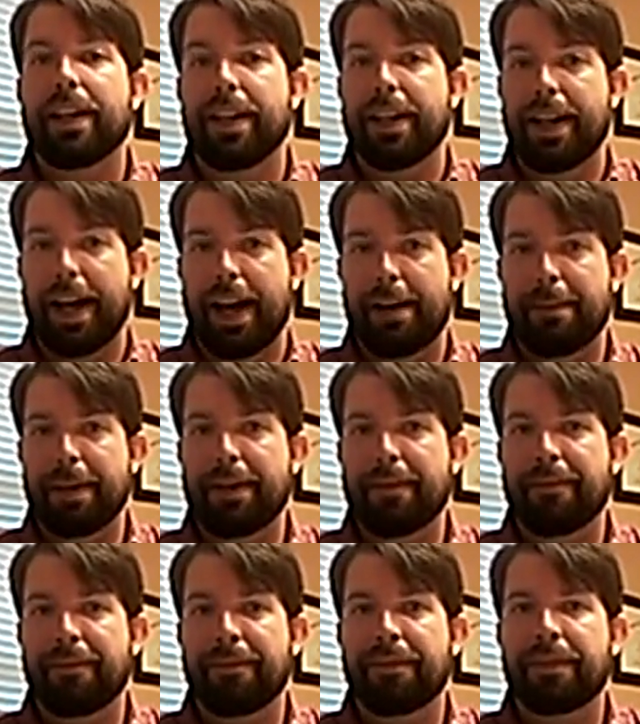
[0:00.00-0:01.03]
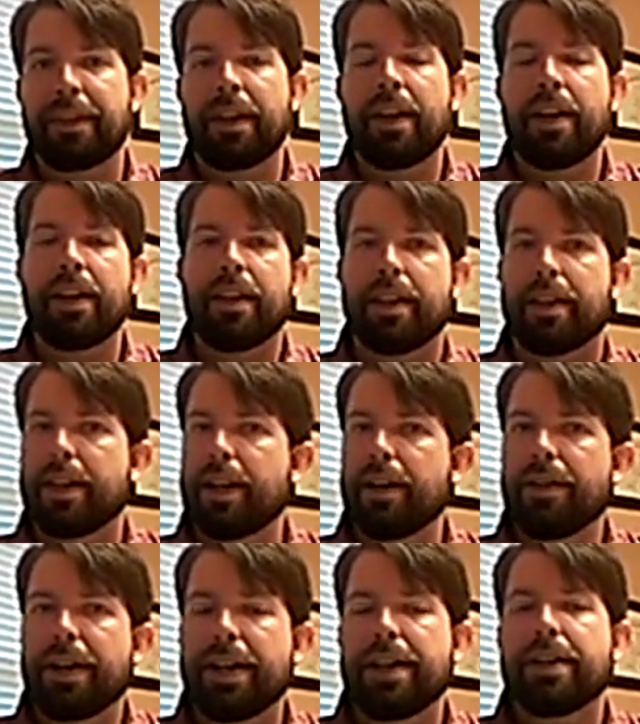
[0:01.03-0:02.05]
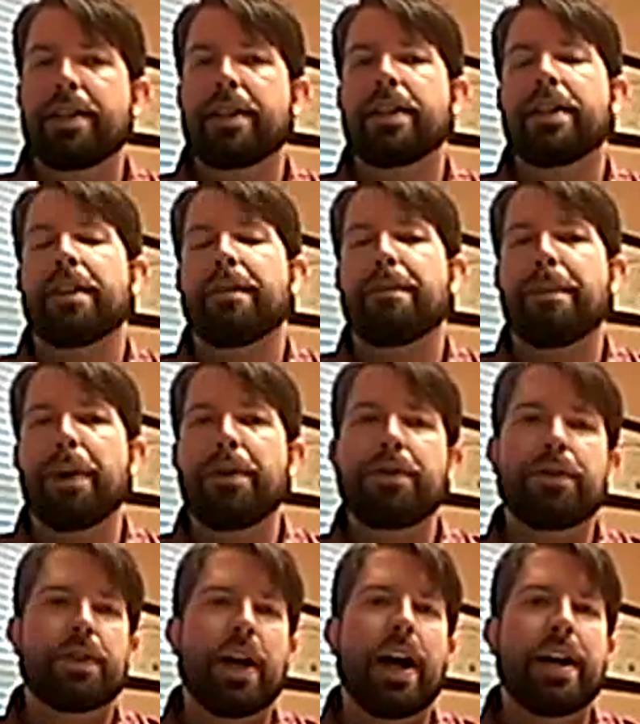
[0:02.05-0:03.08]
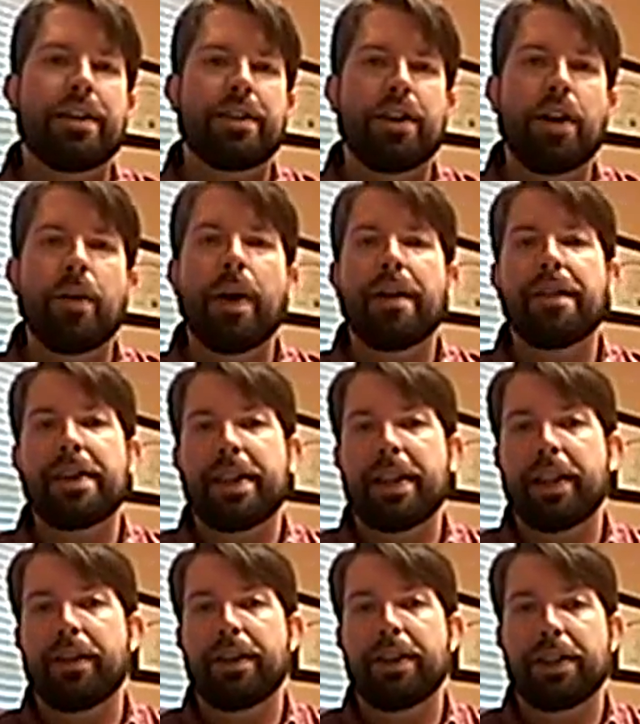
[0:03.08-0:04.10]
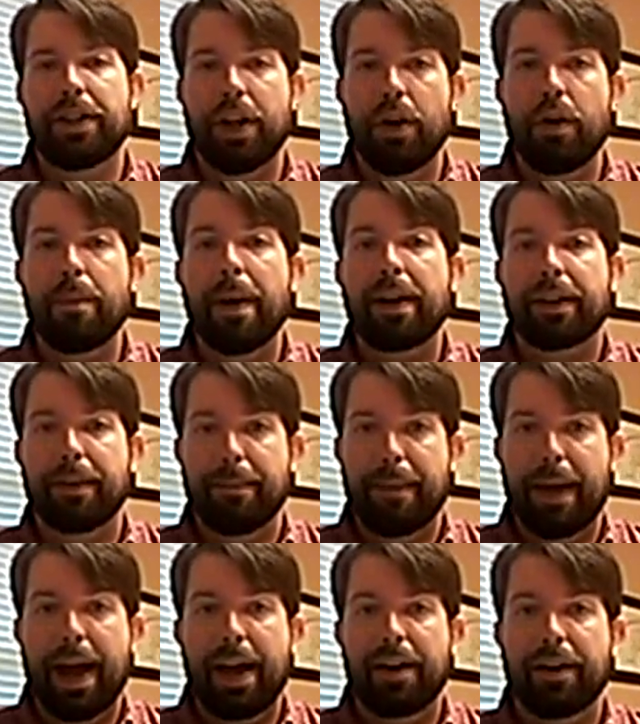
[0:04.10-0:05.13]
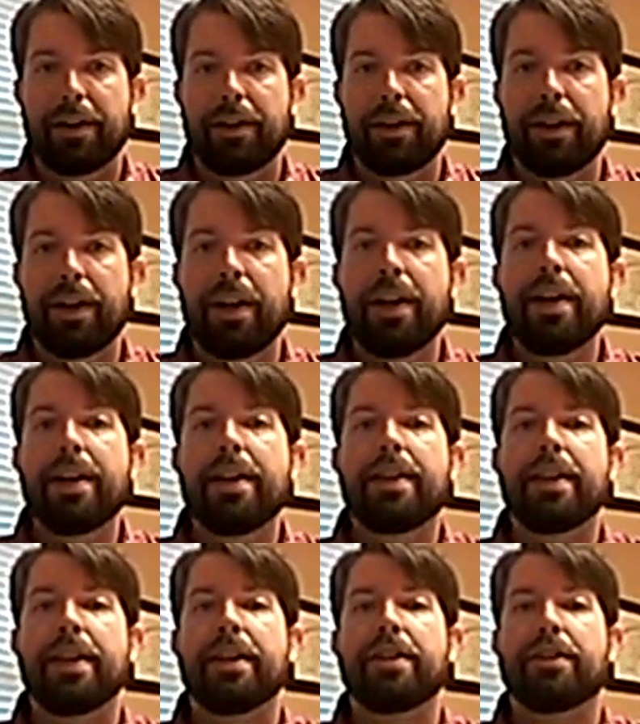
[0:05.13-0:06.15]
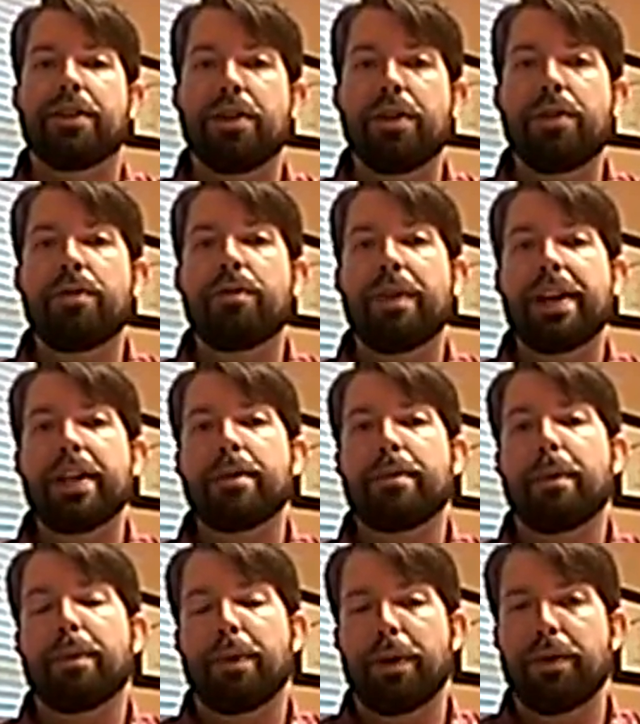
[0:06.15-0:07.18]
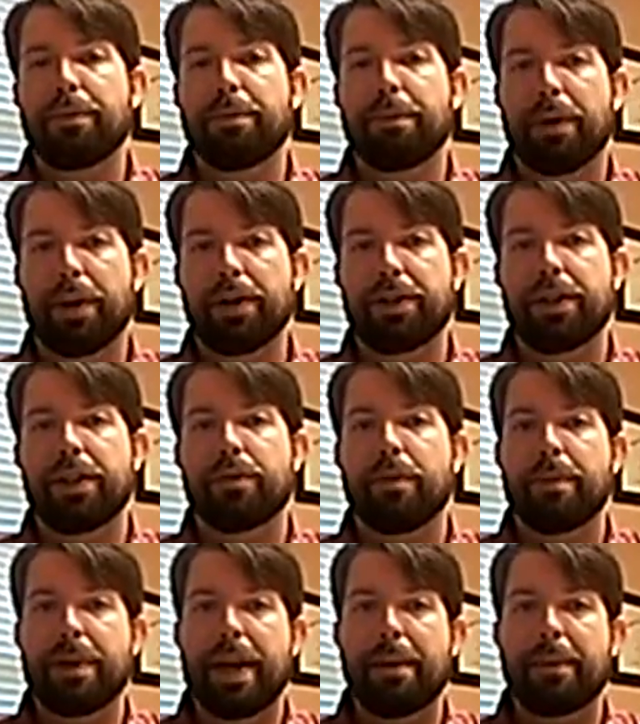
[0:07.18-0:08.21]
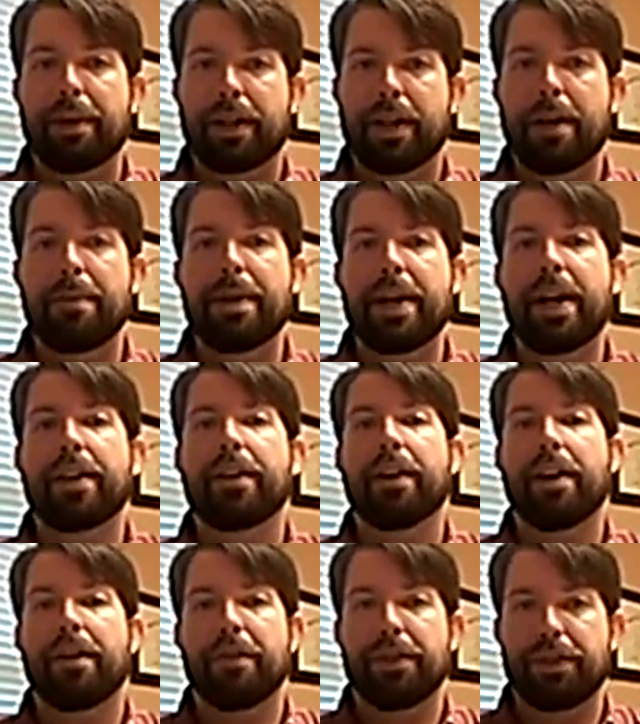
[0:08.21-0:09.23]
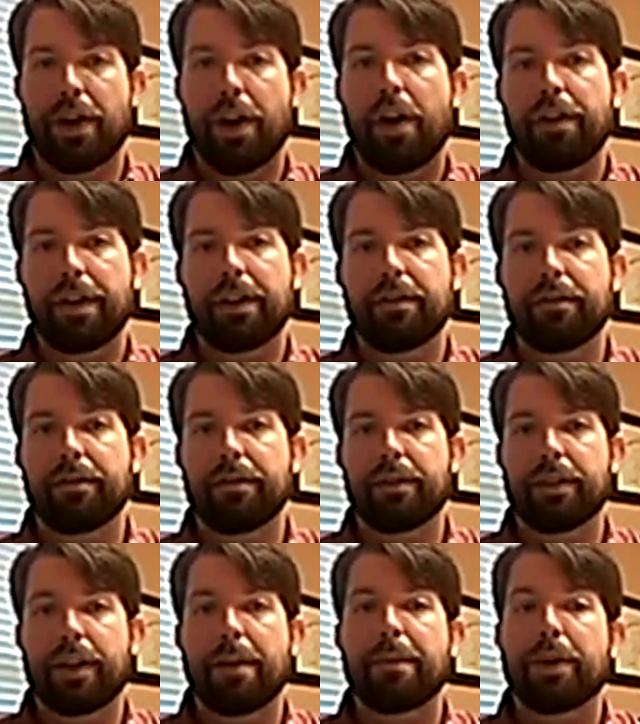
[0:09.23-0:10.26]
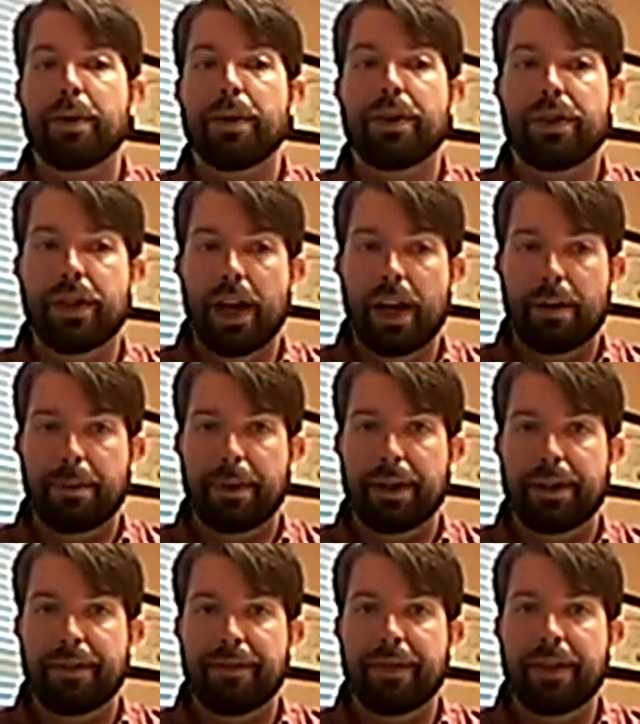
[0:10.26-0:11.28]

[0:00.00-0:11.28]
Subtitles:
You got me? The theory is if both sides know everything there is to know about the matter, then two reasonable, prudent persons would be able to come together and resolve it, come to a settlement.